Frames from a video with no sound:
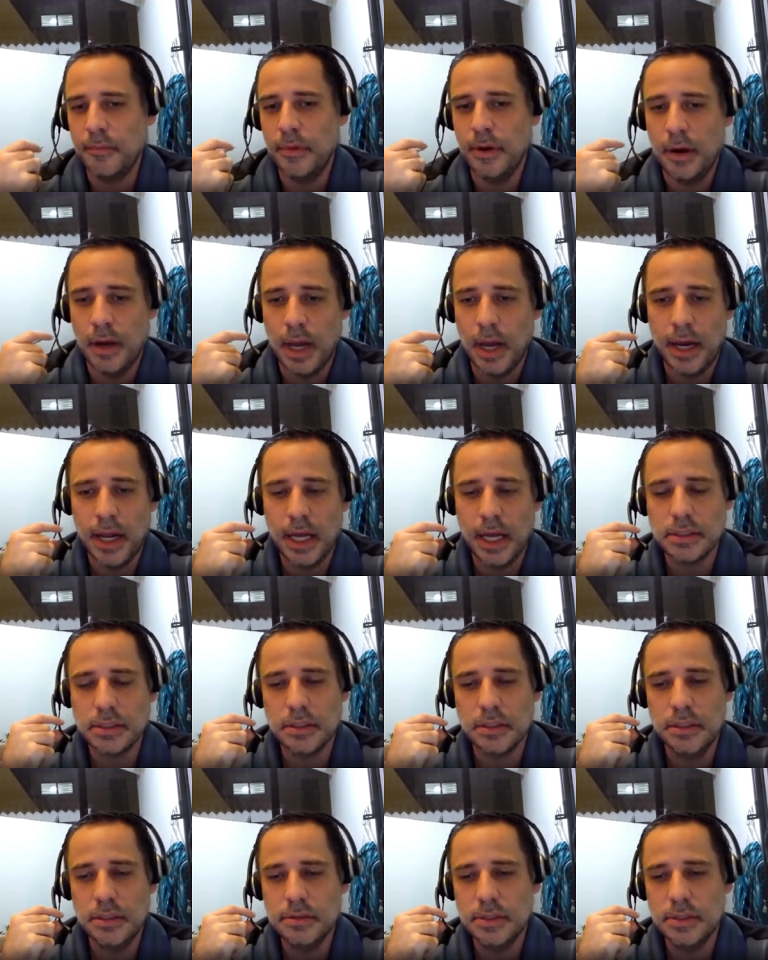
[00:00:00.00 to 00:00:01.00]
not
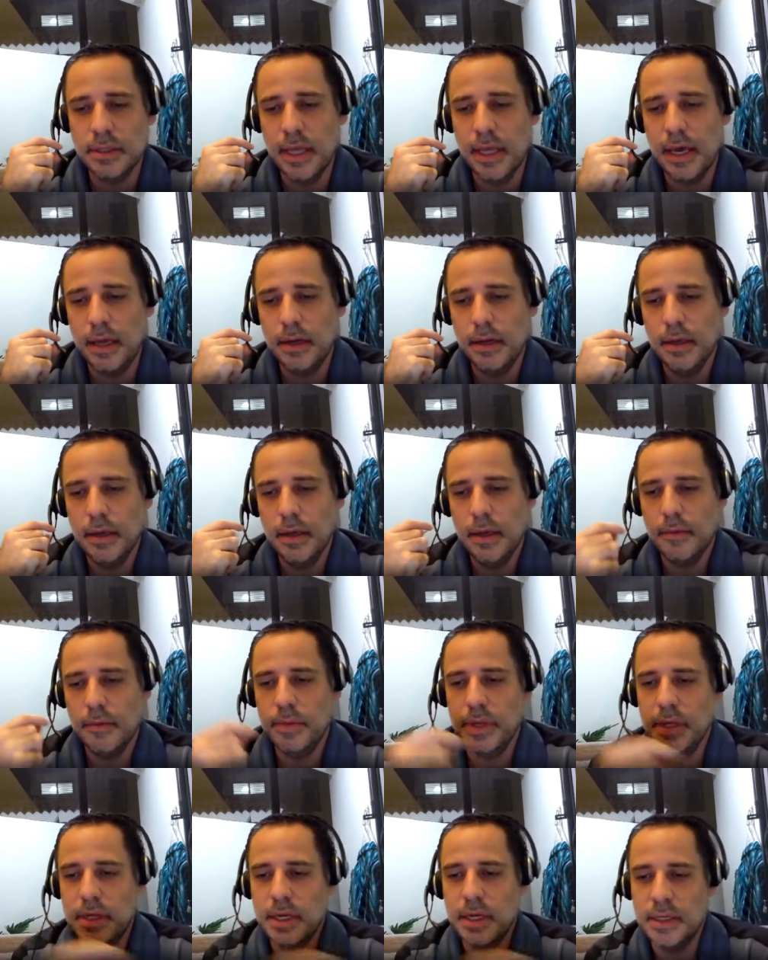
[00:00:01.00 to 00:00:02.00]
actually using that
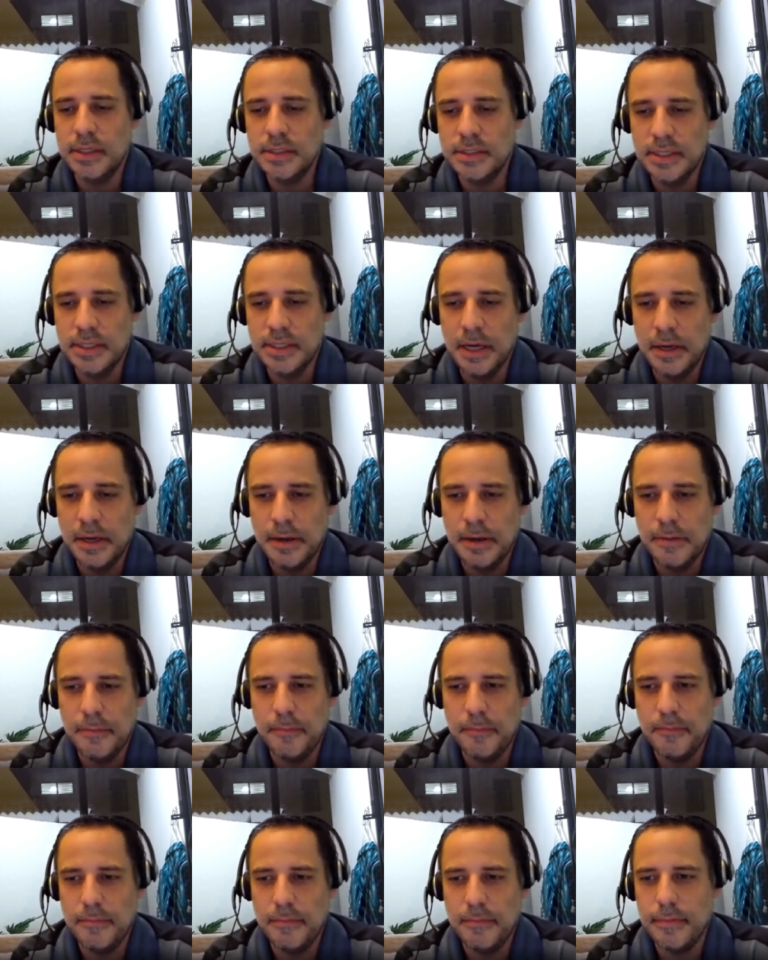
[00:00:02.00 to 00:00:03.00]
because
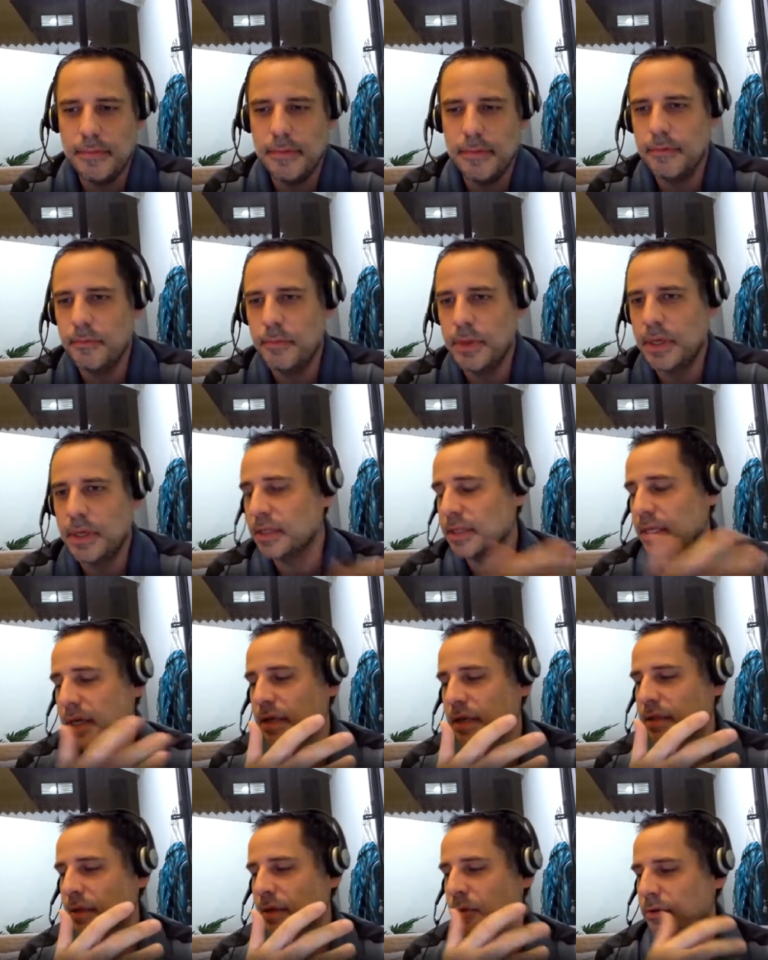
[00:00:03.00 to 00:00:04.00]
like I
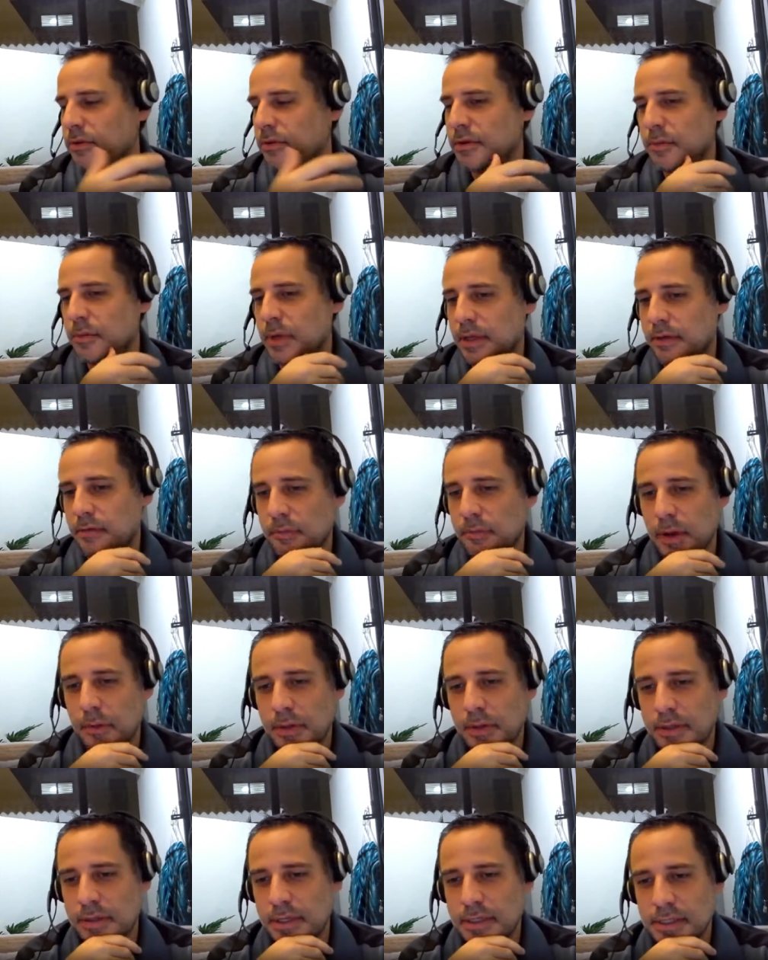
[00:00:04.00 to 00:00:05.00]
said, we're in the Dominican
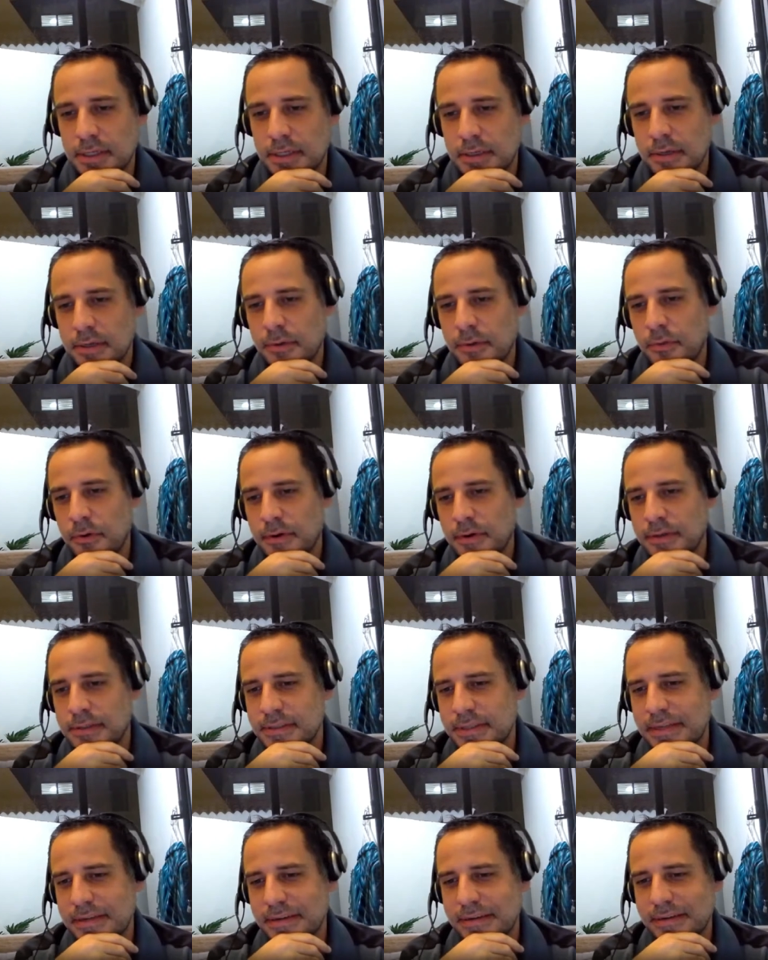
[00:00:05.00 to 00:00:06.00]
Republic and they shut down the borders
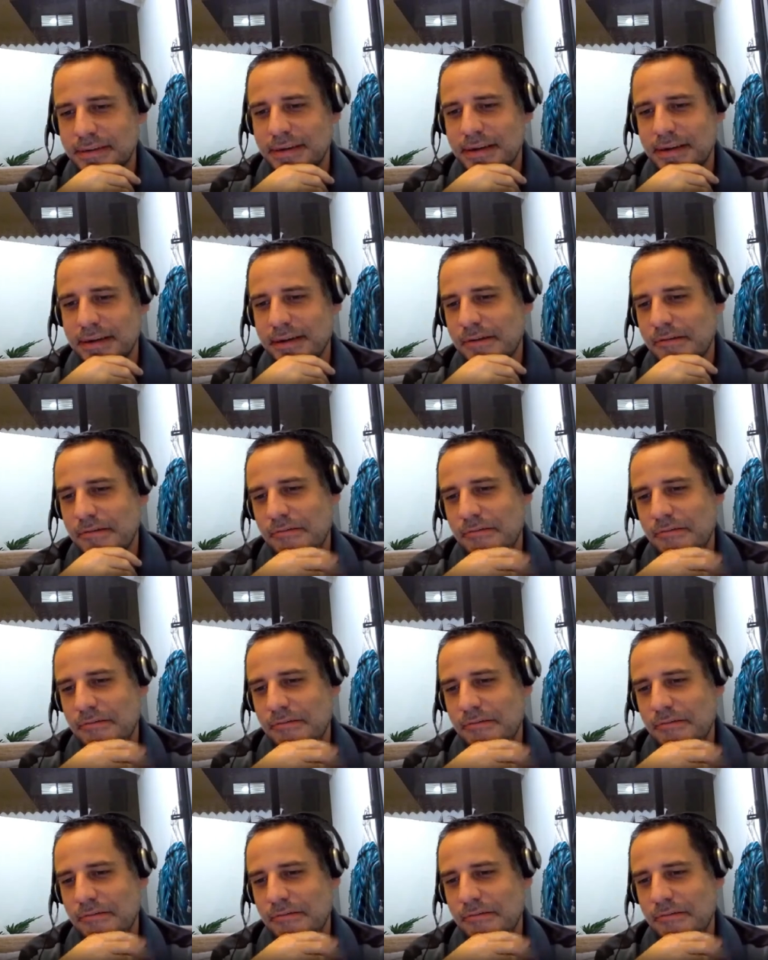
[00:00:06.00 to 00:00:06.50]
and we